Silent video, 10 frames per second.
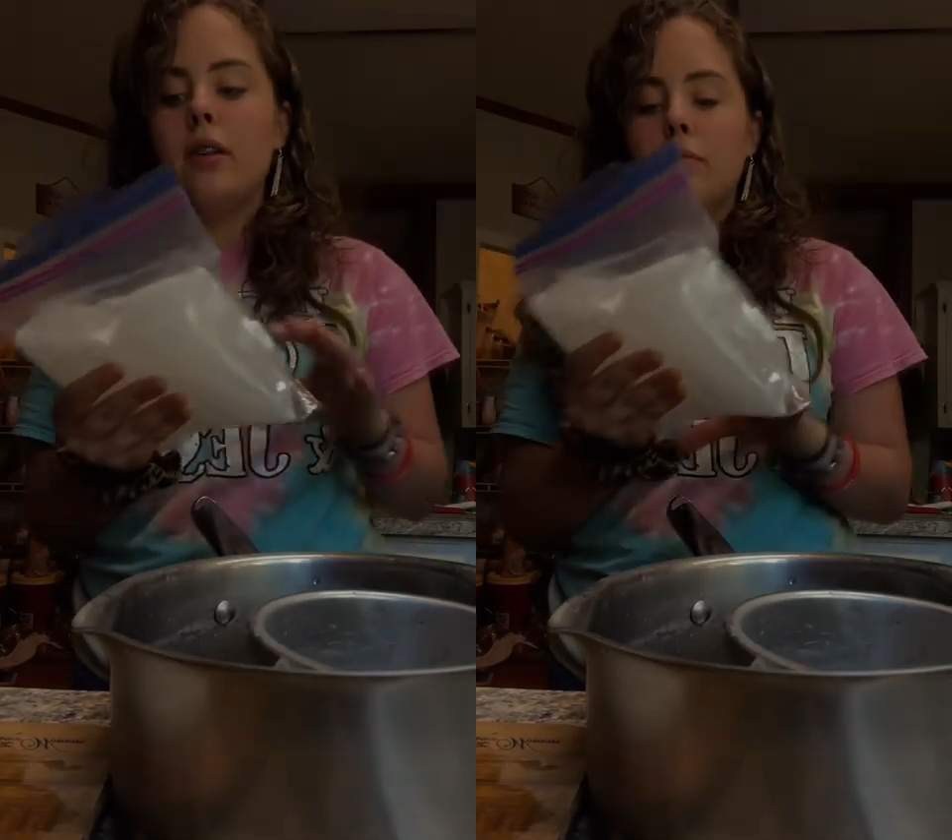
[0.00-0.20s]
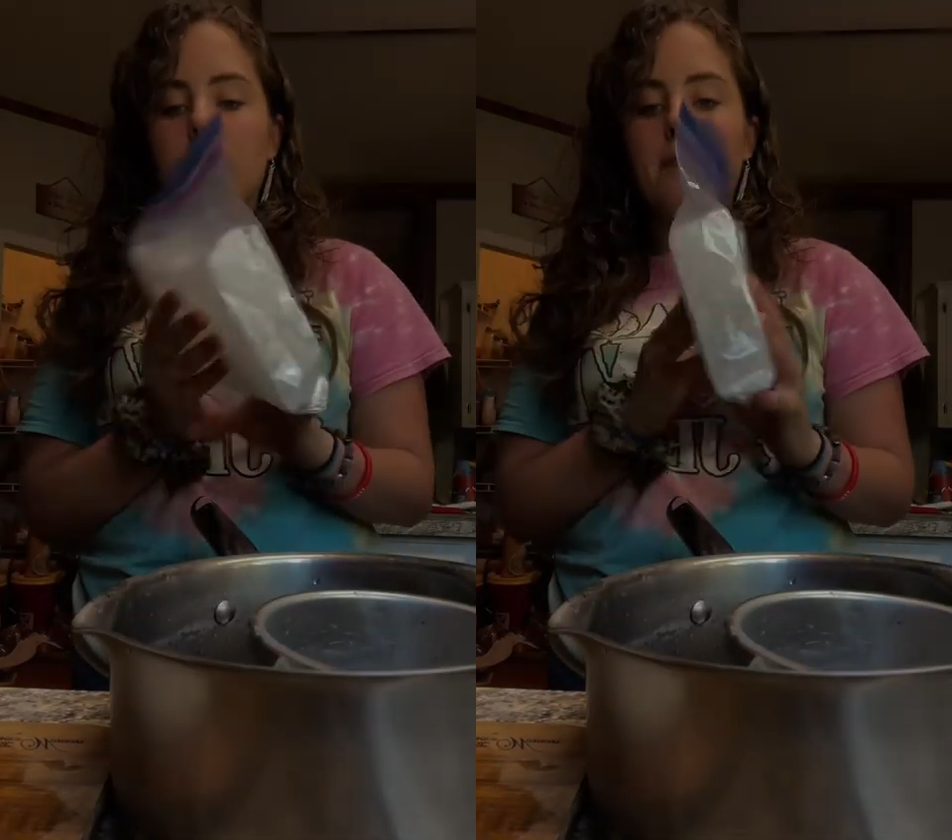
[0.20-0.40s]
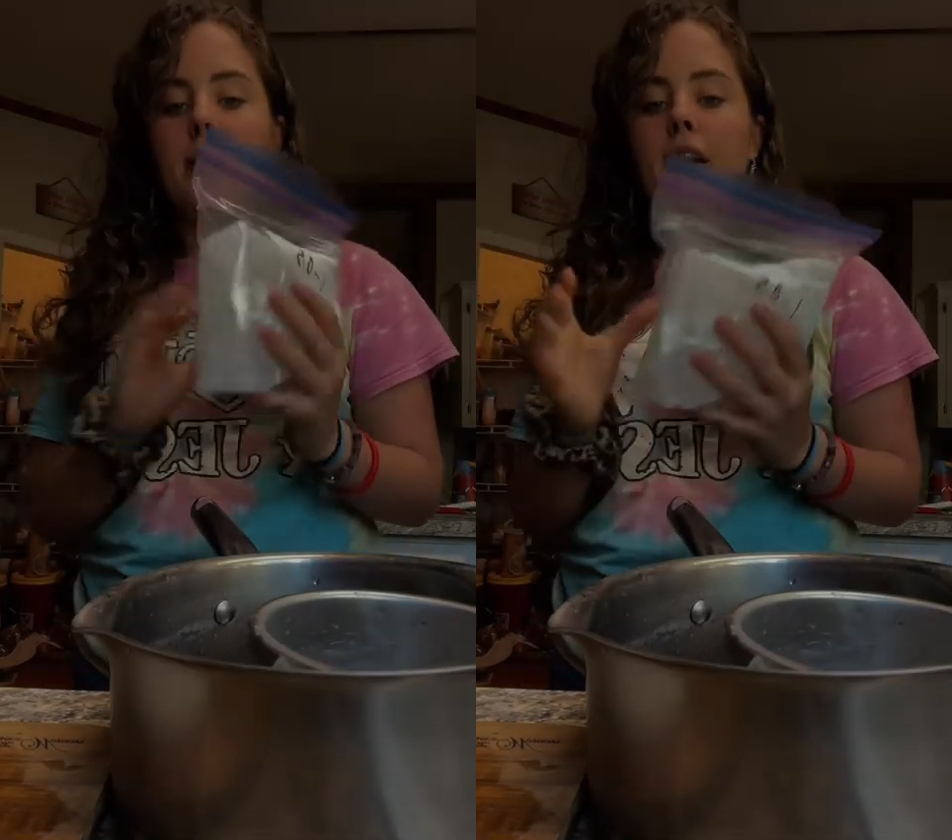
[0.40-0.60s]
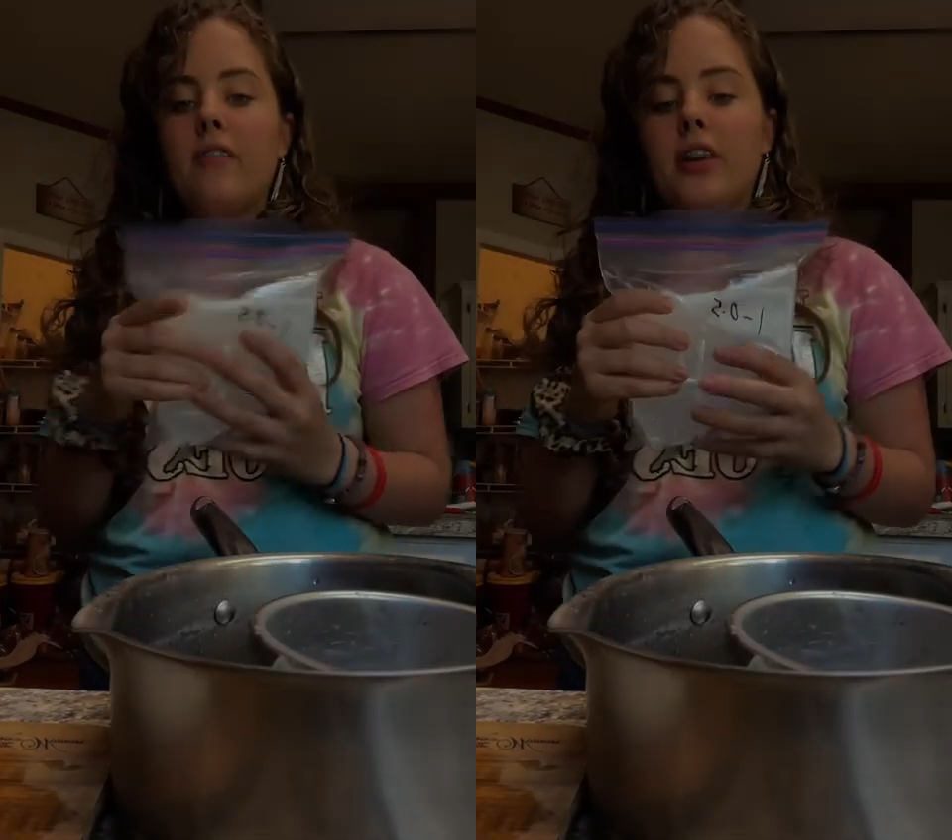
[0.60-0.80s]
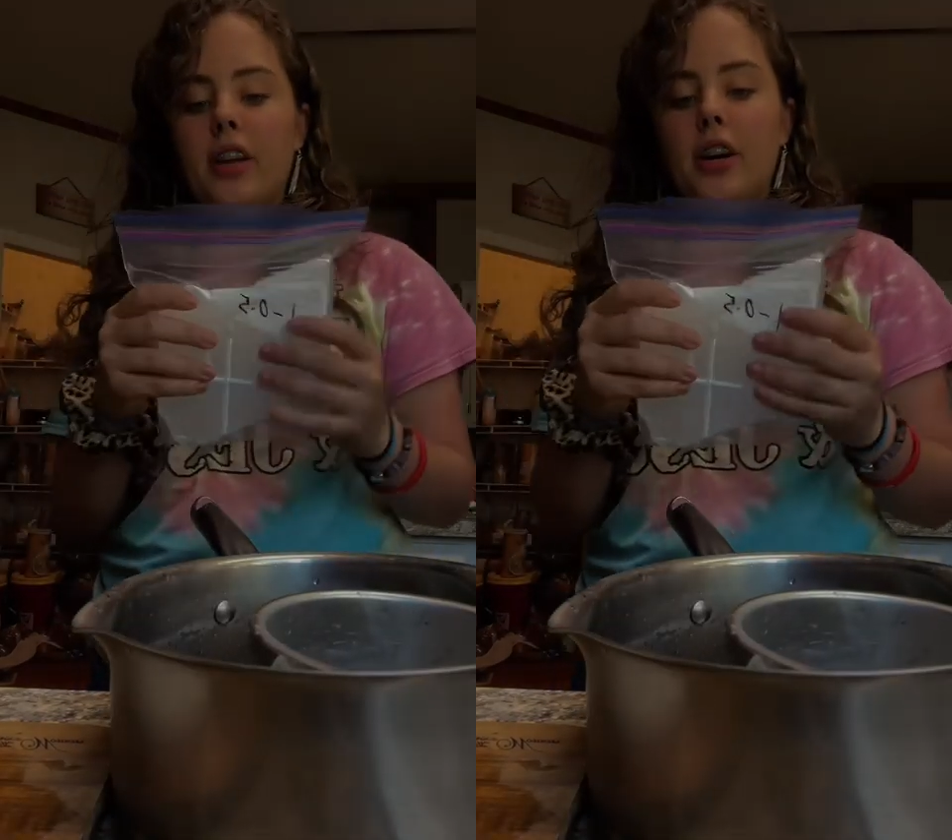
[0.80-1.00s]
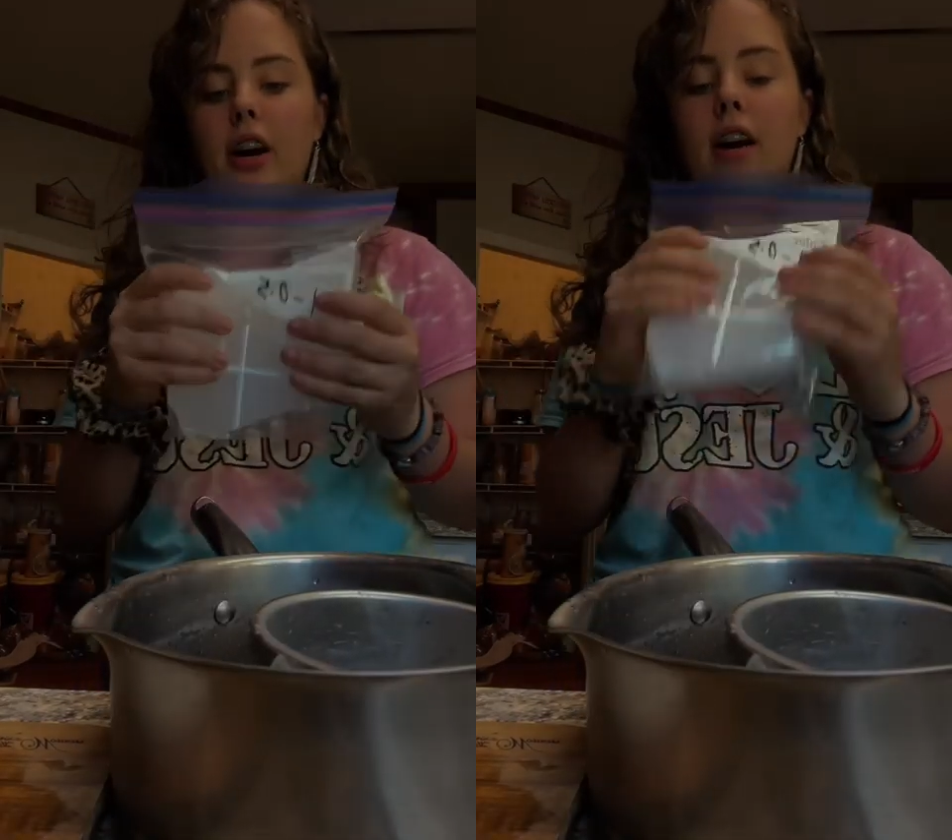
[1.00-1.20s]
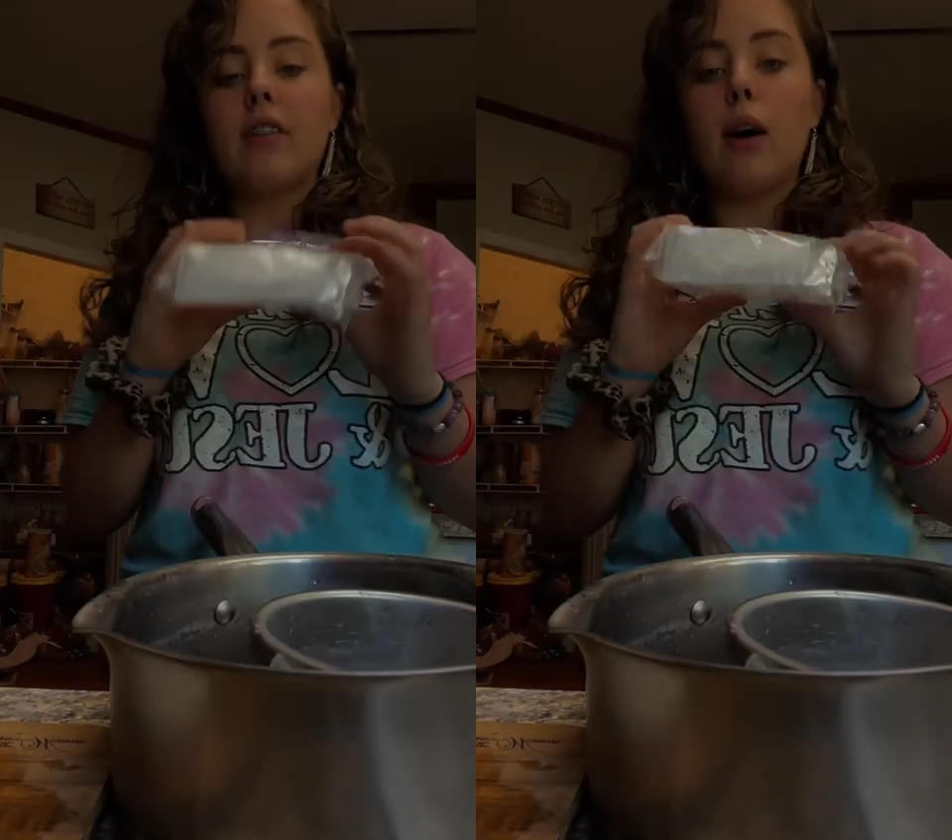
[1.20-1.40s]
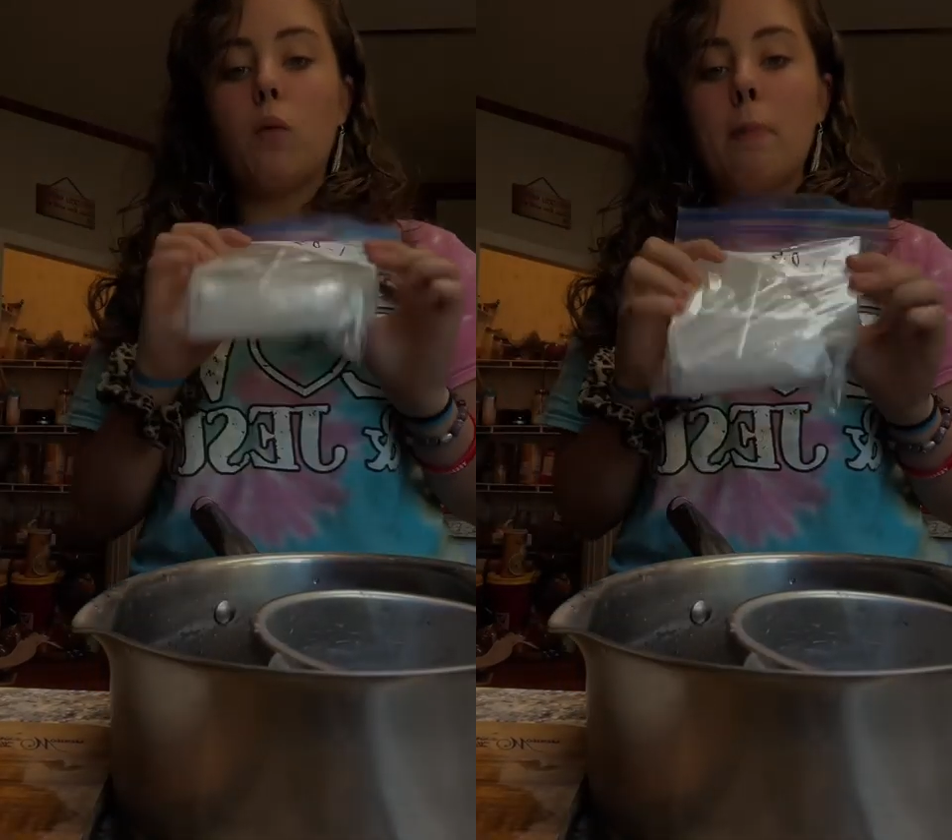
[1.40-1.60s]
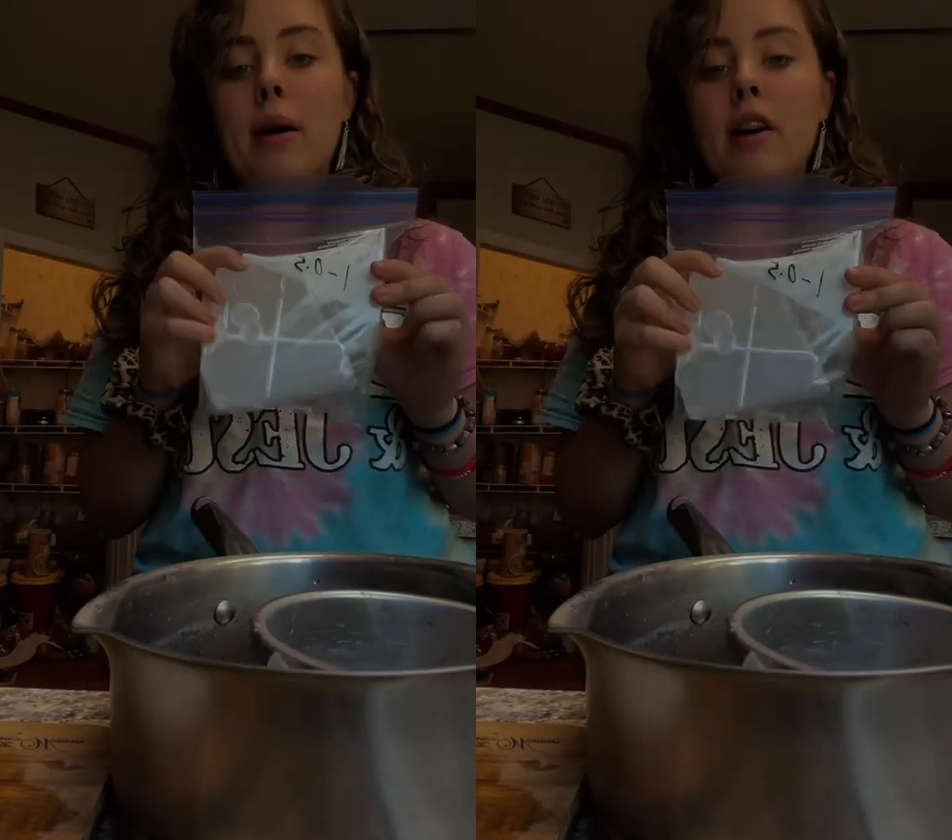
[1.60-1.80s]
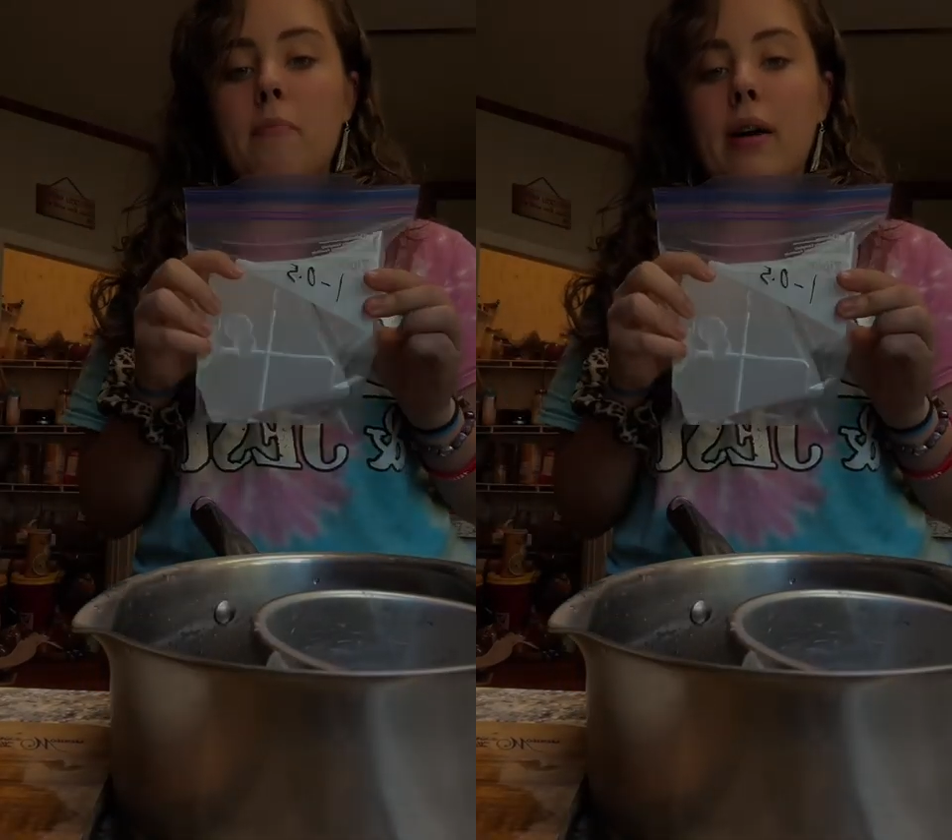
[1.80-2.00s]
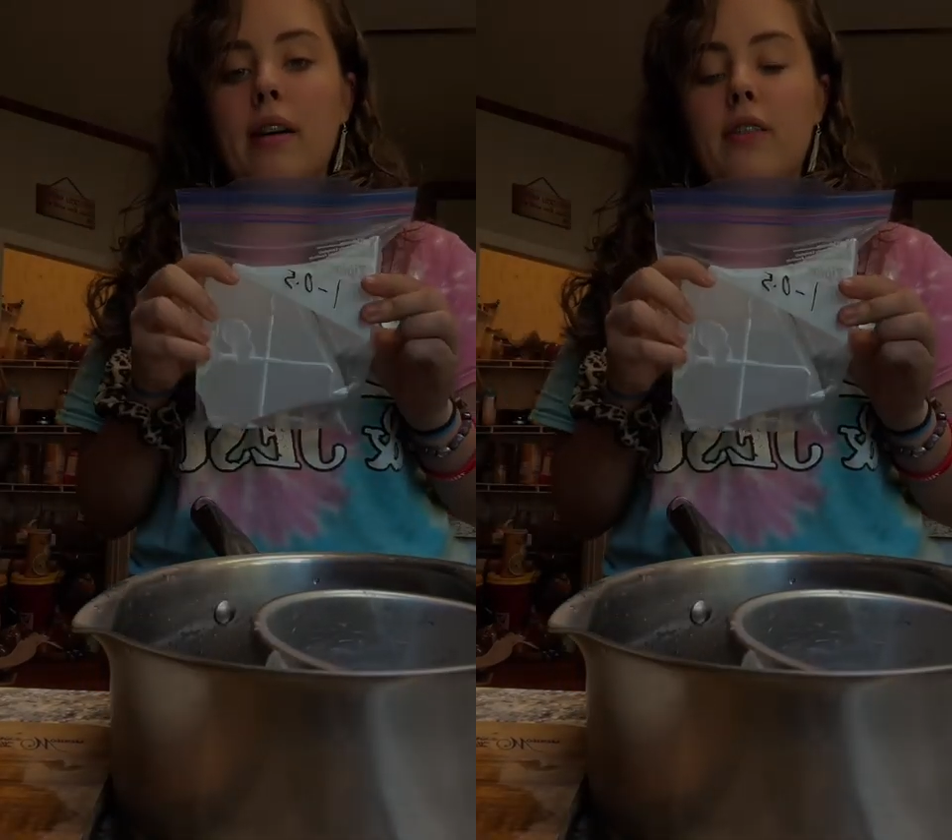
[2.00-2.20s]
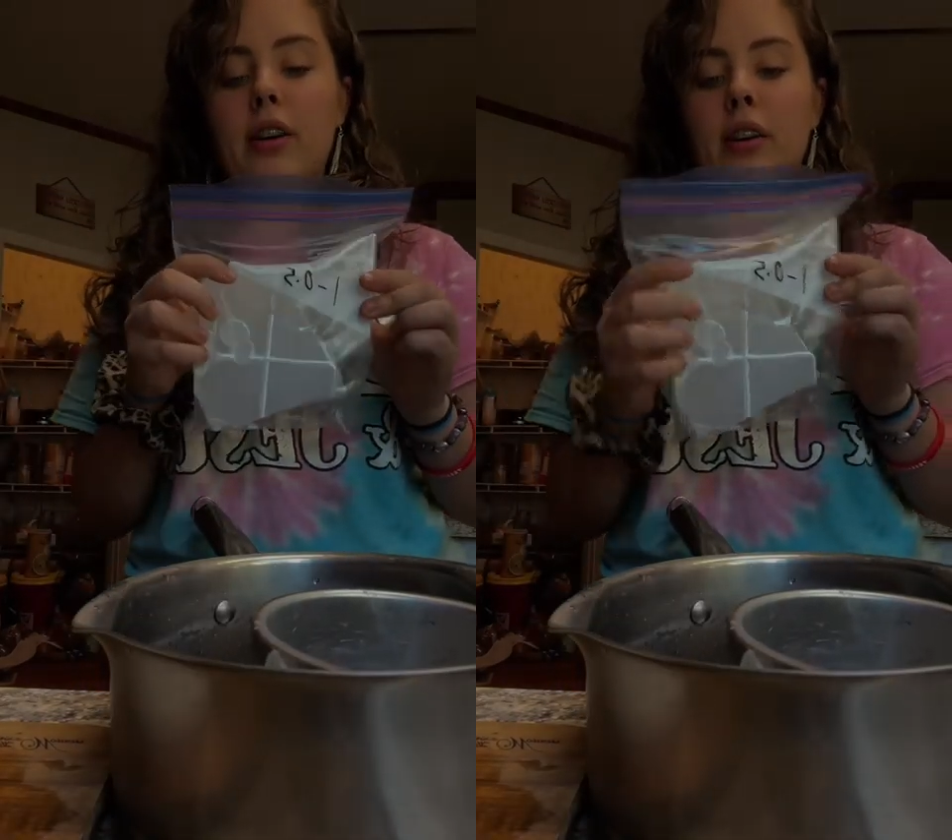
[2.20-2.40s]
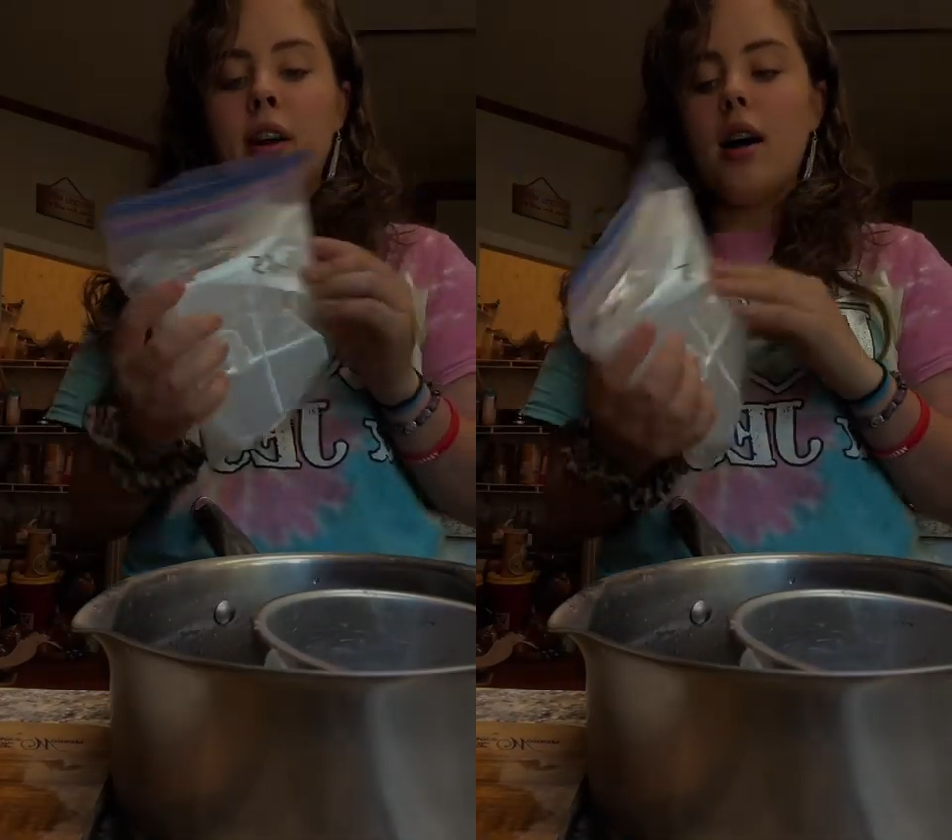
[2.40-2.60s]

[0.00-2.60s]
my paraffin here. I've got 1 pound of paraffin.